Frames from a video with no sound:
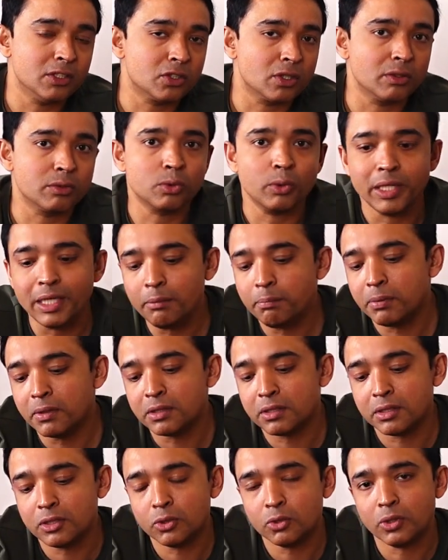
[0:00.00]
Instead of
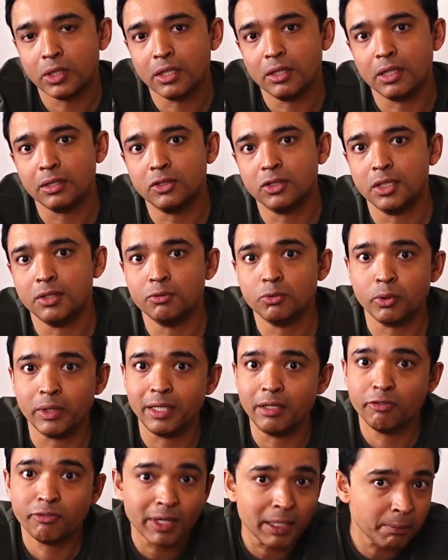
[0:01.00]
20%, you can achieve
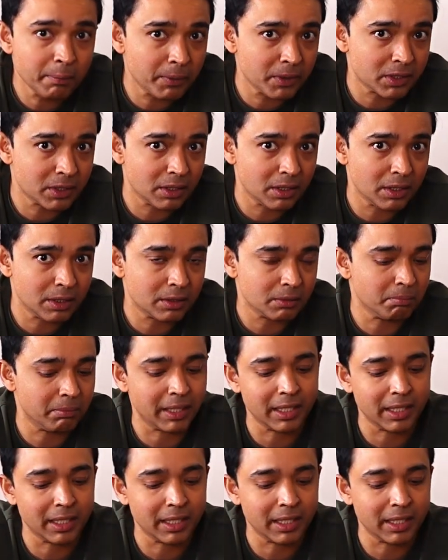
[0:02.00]
25%